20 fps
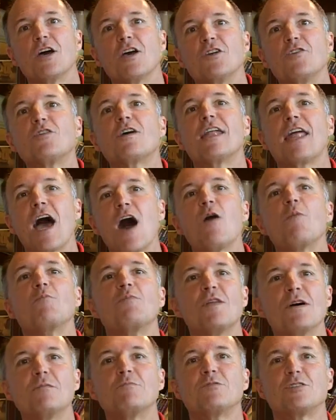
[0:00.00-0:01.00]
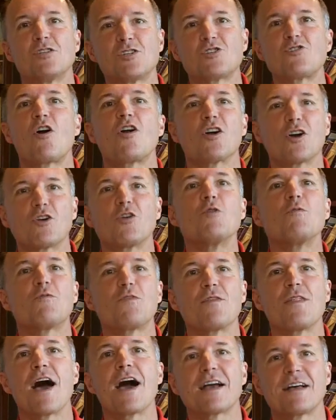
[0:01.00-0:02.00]
You can help them to start a group
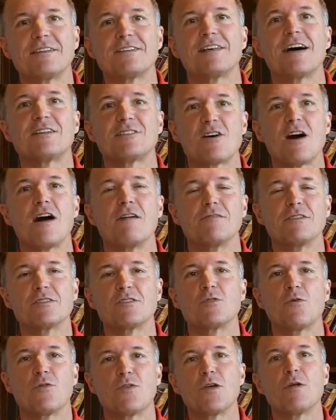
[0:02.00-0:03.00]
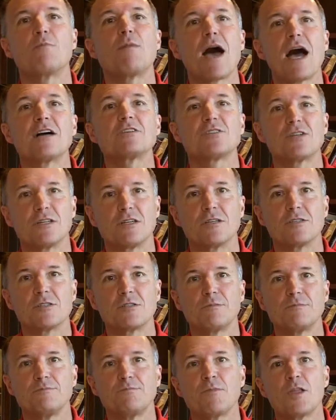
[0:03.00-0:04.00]
for that, because that's obviously where their passion is.
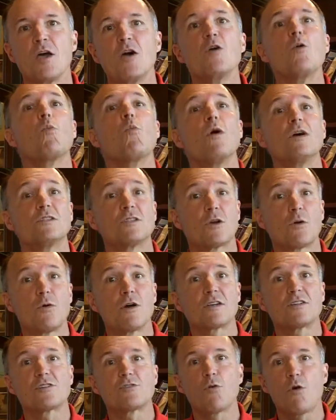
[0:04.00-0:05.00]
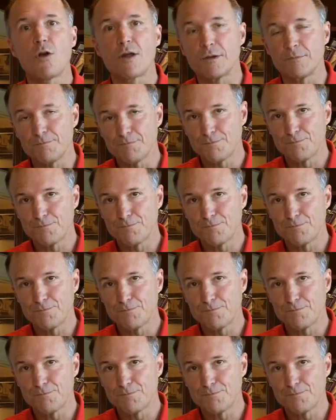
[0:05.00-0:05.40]
One quick story.